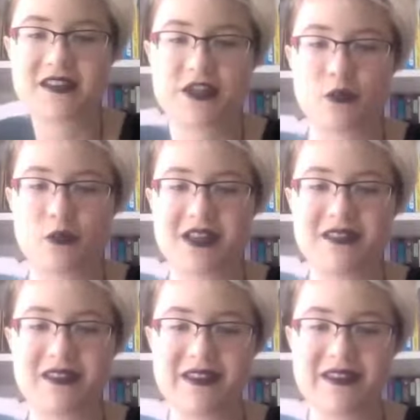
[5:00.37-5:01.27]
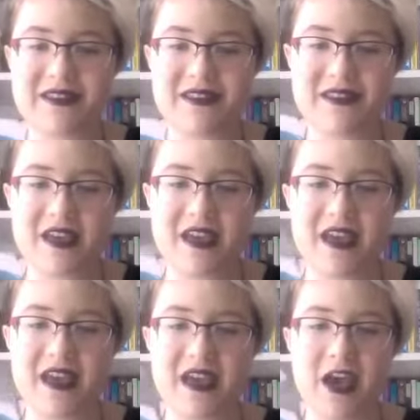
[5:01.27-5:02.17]
to read this.
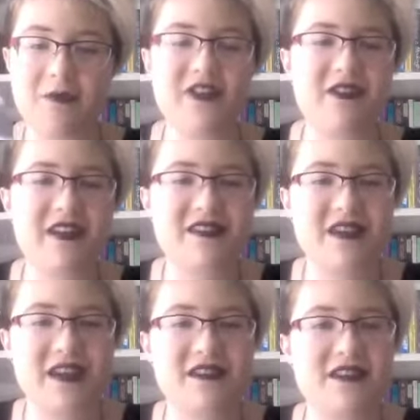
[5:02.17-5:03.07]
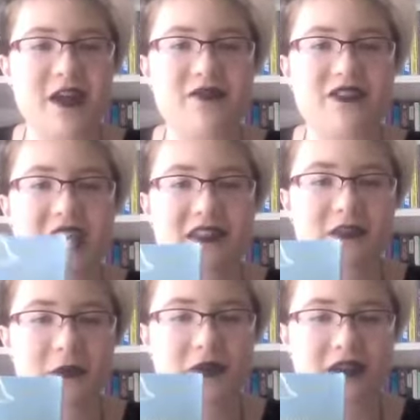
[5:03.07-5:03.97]
I'm very excited to have a
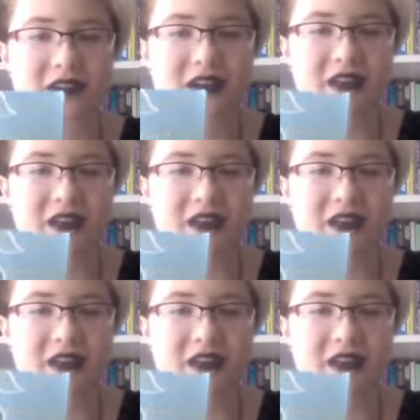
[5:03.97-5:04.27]
textbook